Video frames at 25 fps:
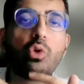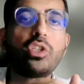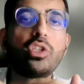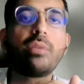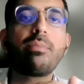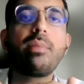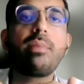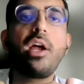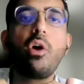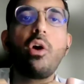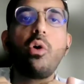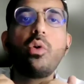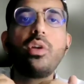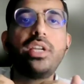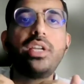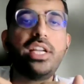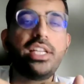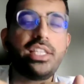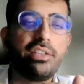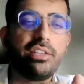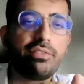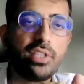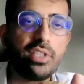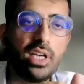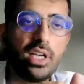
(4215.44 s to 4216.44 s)
using my
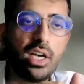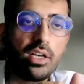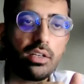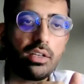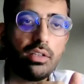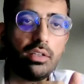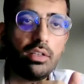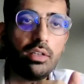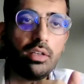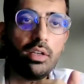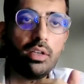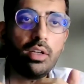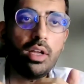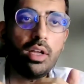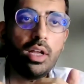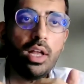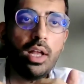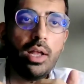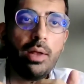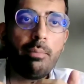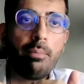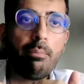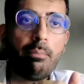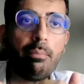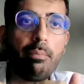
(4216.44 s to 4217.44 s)
own native tongue?
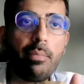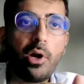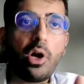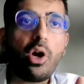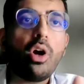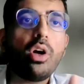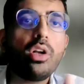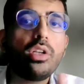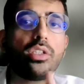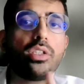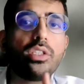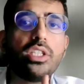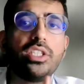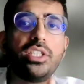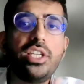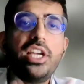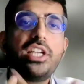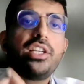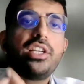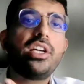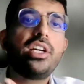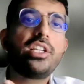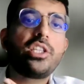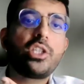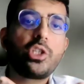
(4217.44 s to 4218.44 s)
Because the
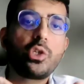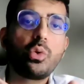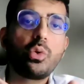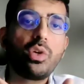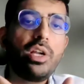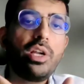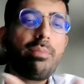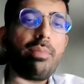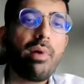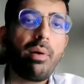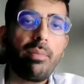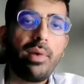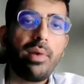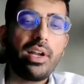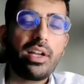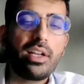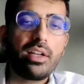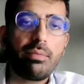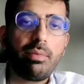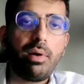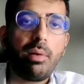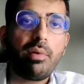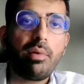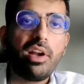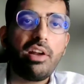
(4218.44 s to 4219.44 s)
data is totally
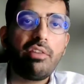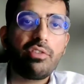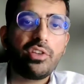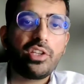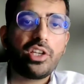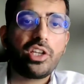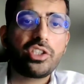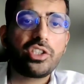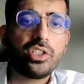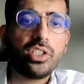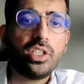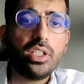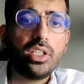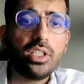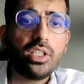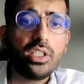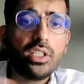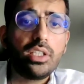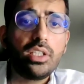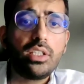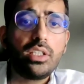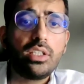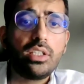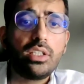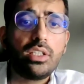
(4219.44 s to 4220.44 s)
public infrastructure,
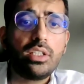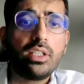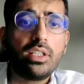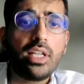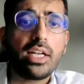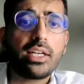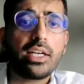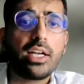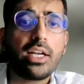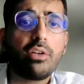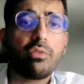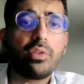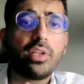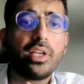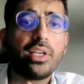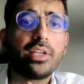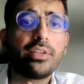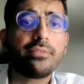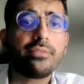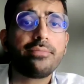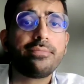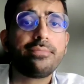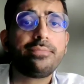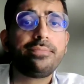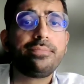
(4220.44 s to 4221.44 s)
that kind of
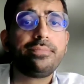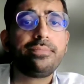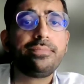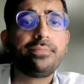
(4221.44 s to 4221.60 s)
thing.